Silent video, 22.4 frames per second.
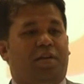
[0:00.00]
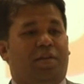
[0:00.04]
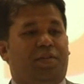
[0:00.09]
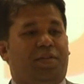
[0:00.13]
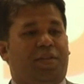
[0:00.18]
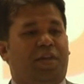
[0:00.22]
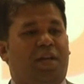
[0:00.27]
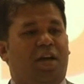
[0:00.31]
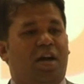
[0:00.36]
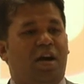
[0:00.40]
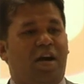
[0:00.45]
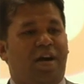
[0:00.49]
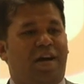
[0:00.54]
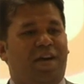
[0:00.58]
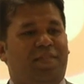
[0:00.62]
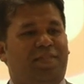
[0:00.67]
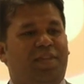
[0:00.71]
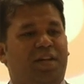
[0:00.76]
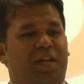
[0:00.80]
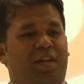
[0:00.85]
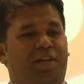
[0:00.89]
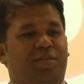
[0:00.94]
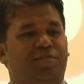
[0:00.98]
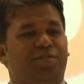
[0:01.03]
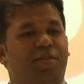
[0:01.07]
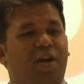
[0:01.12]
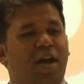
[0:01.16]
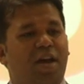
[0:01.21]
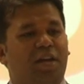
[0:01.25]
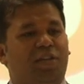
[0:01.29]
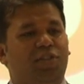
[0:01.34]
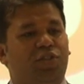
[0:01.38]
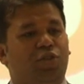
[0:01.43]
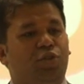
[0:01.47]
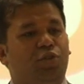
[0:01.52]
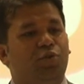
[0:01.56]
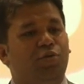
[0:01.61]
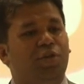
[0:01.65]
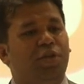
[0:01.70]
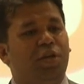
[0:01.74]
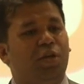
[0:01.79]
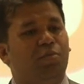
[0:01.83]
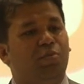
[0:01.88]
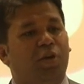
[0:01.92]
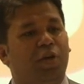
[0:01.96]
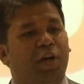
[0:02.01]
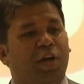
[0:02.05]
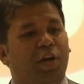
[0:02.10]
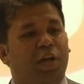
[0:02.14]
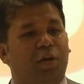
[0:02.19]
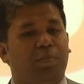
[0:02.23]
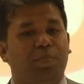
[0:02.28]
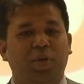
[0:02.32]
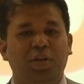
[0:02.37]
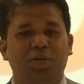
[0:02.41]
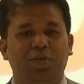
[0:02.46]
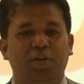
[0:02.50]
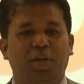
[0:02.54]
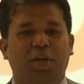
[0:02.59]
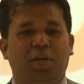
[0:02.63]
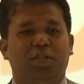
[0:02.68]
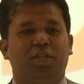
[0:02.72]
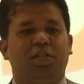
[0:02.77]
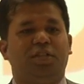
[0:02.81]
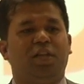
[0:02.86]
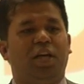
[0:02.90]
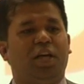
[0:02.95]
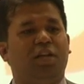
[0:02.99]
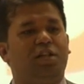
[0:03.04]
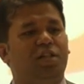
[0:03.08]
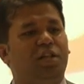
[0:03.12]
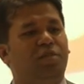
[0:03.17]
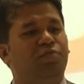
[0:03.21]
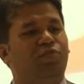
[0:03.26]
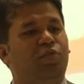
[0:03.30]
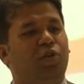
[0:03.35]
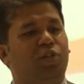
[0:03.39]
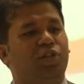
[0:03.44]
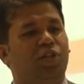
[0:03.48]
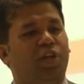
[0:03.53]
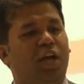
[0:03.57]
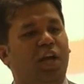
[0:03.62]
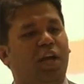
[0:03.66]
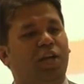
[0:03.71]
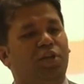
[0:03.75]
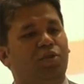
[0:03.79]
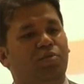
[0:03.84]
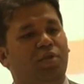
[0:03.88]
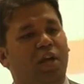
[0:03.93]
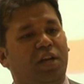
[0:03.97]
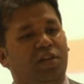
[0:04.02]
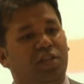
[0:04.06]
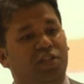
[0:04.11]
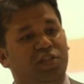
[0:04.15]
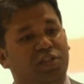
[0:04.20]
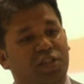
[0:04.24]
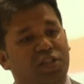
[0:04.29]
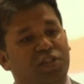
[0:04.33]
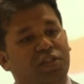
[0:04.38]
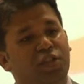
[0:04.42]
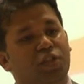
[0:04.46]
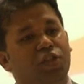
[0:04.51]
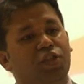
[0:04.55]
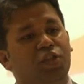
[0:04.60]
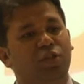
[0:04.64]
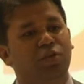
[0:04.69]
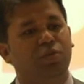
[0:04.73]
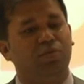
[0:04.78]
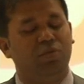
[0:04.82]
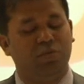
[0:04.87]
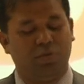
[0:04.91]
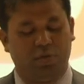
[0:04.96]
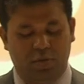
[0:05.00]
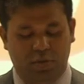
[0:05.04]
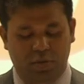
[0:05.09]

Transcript: their ethnic rights during democratic period 1948 to 1962.